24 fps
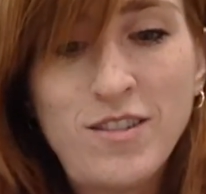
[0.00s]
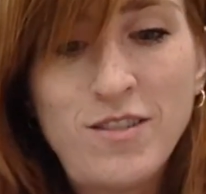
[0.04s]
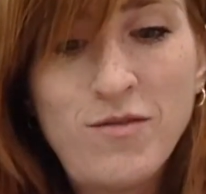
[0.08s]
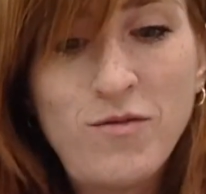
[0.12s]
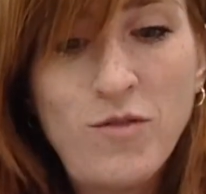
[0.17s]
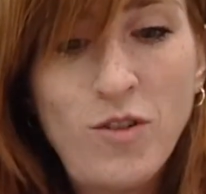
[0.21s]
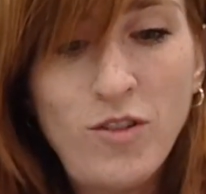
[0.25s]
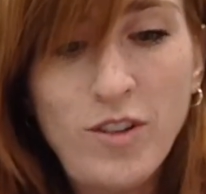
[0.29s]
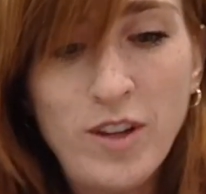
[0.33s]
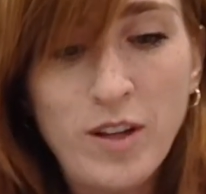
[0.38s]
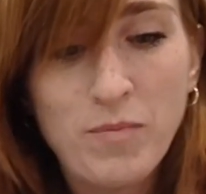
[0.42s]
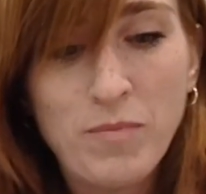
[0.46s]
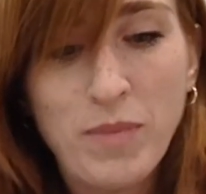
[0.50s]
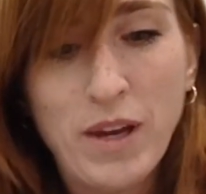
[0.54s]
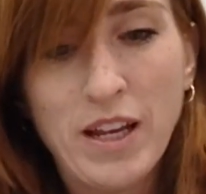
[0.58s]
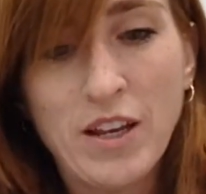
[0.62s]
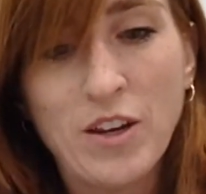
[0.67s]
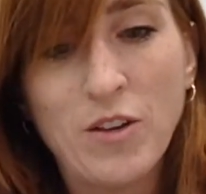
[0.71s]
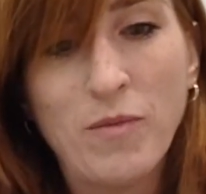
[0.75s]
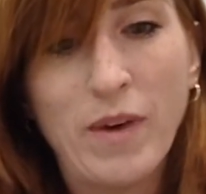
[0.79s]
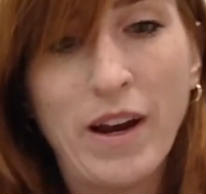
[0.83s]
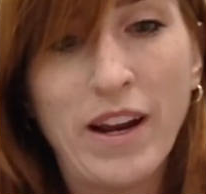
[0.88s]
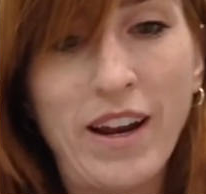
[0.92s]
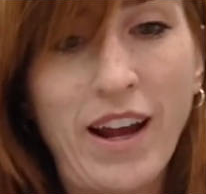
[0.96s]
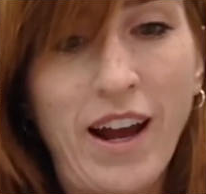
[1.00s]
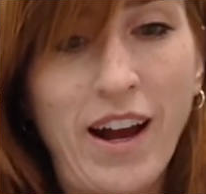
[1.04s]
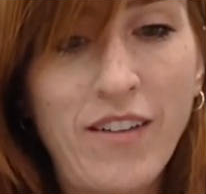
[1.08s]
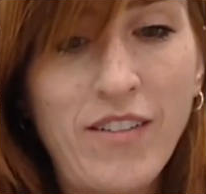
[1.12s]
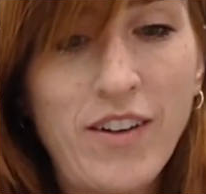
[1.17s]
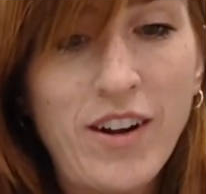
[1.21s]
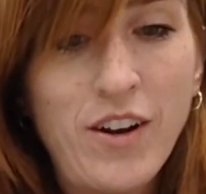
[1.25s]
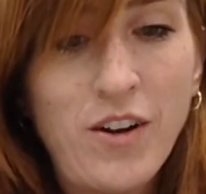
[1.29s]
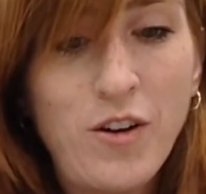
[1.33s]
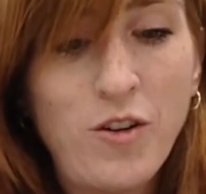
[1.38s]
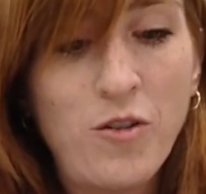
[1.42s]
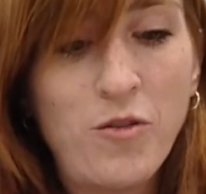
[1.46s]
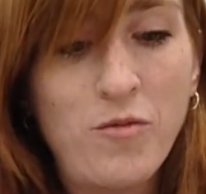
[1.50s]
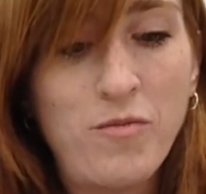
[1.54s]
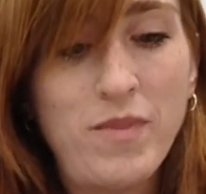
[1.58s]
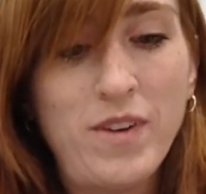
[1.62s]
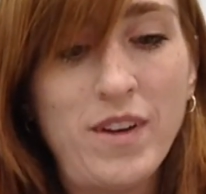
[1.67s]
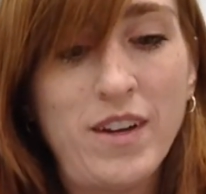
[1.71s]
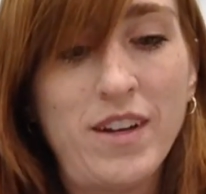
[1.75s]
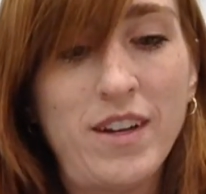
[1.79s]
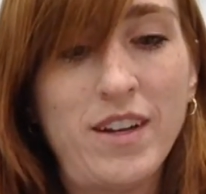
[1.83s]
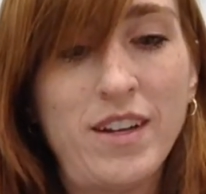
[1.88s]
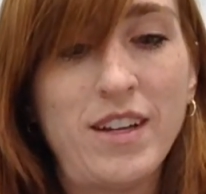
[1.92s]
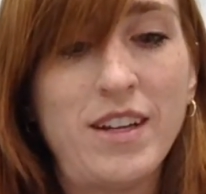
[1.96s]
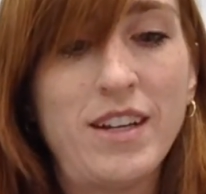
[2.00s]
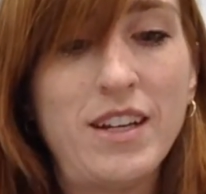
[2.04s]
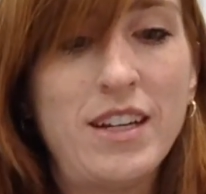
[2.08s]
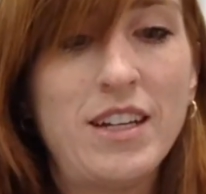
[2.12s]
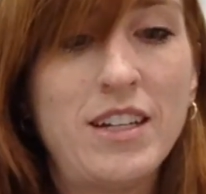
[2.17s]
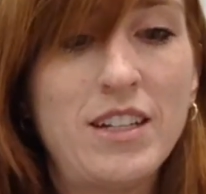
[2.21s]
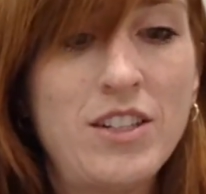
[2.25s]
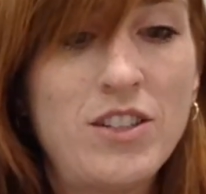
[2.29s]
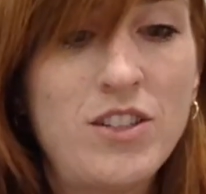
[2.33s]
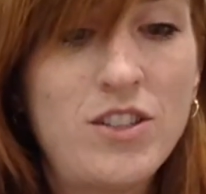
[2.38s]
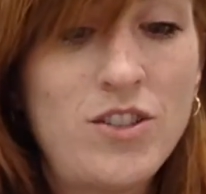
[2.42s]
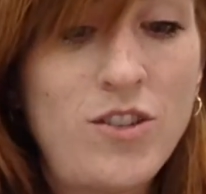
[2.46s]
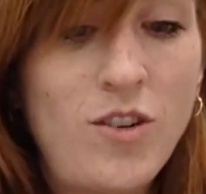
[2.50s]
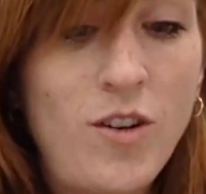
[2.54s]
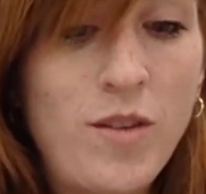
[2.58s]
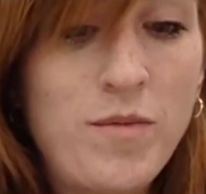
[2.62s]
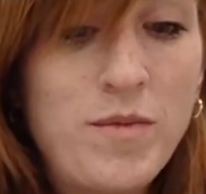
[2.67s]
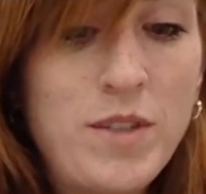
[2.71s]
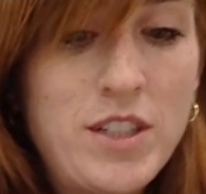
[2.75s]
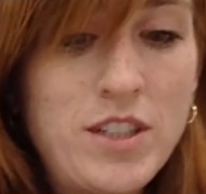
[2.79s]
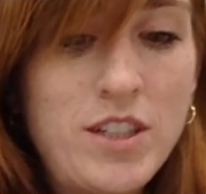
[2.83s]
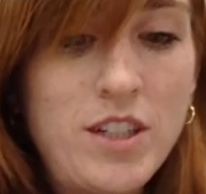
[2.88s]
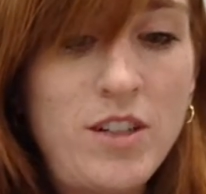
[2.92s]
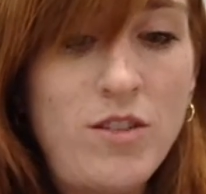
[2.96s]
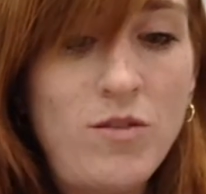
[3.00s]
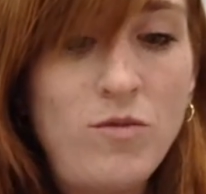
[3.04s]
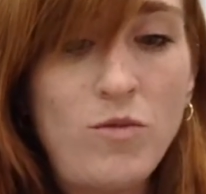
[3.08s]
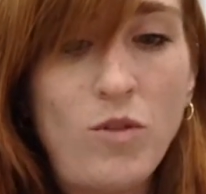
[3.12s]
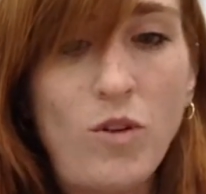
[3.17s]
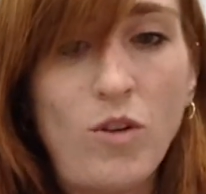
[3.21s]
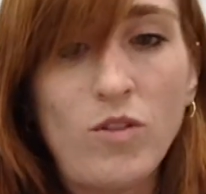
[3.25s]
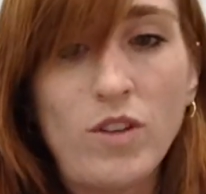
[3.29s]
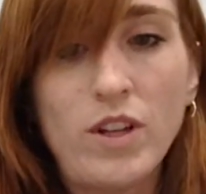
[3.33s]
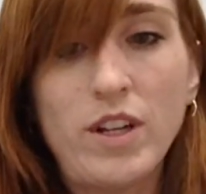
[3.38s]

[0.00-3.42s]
rolling pin you might have at home. So I'm just going to roll